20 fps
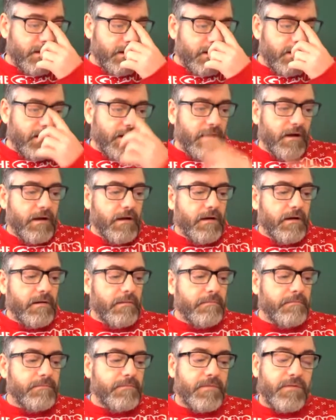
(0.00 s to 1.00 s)

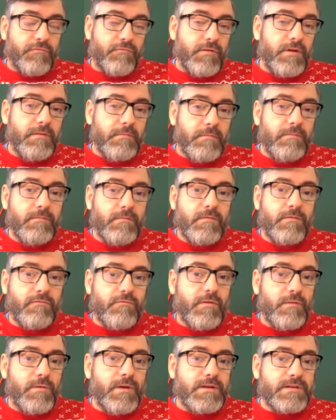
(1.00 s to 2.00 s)
Three
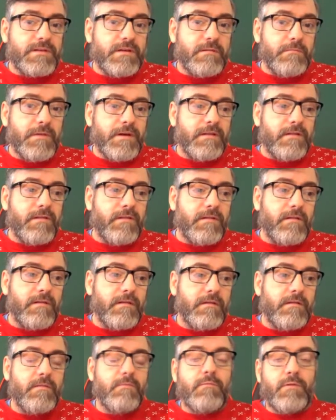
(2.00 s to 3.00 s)
weeks of the month
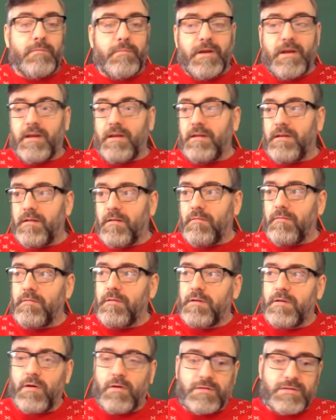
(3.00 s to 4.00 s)
would be, you know,
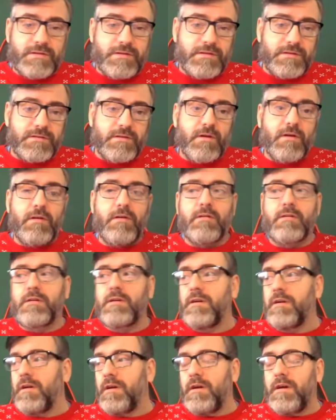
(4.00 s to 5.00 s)
cost of stock,
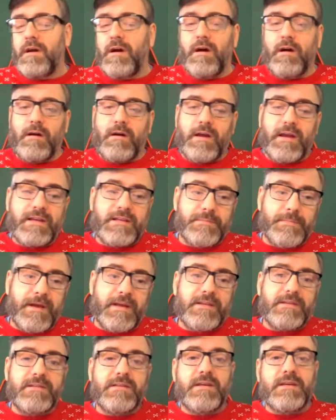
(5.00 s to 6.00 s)

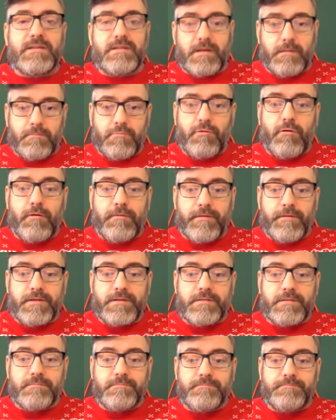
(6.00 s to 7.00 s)
expenses, and
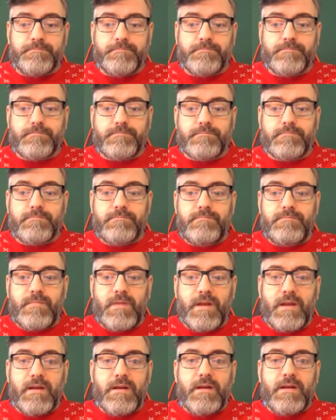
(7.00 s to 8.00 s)
profit.
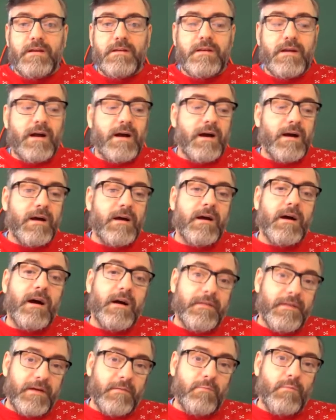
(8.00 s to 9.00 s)

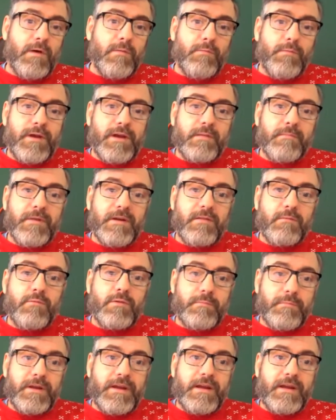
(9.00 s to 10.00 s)
And then 1 week a month
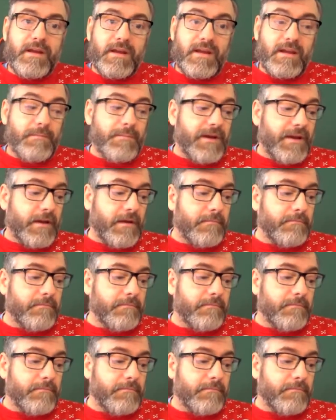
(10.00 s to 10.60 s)
would be eBay.